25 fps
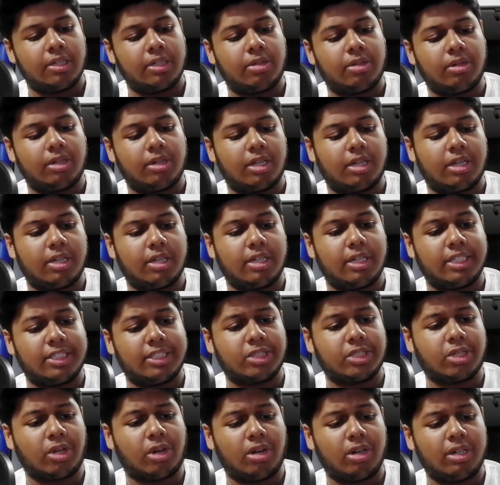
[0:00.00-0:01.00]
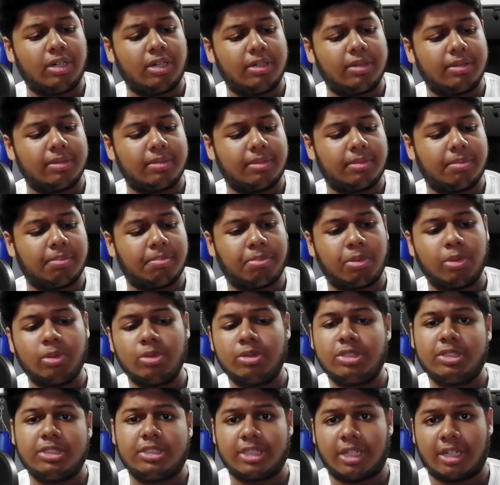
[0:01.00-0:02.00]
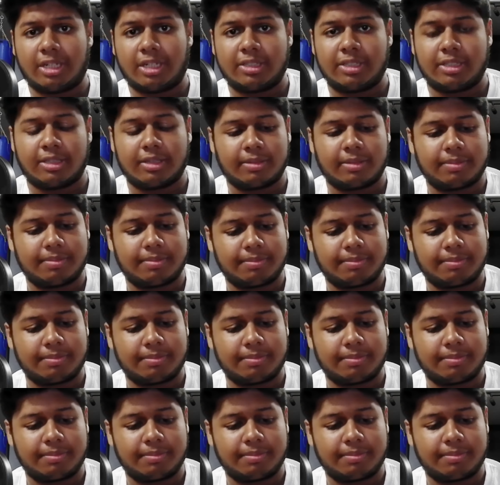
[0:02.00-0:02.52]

It's called boost charging.